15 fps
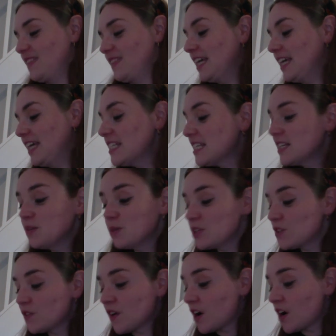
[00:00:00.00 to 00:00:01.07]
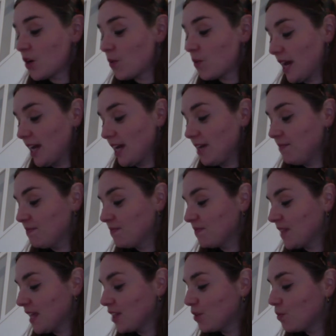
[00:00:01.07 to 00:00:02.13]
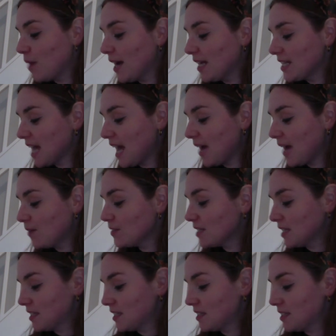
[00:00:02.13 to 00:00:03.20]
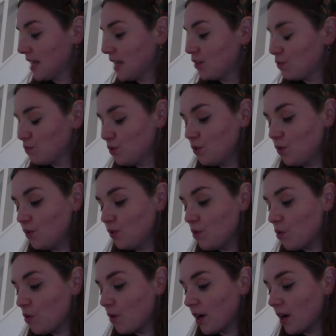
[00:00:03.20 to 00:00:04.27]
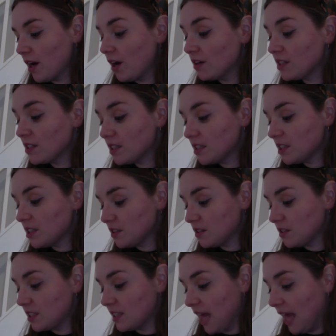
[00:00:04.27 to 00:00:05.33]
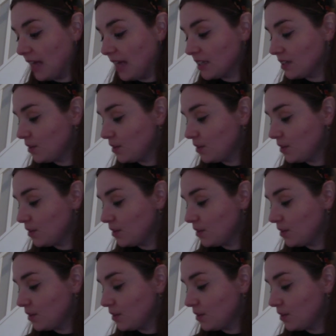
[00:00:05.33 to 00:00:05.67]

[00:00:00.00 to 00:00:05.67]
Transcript: Italy was far away, and the white houses and the room where her sister sat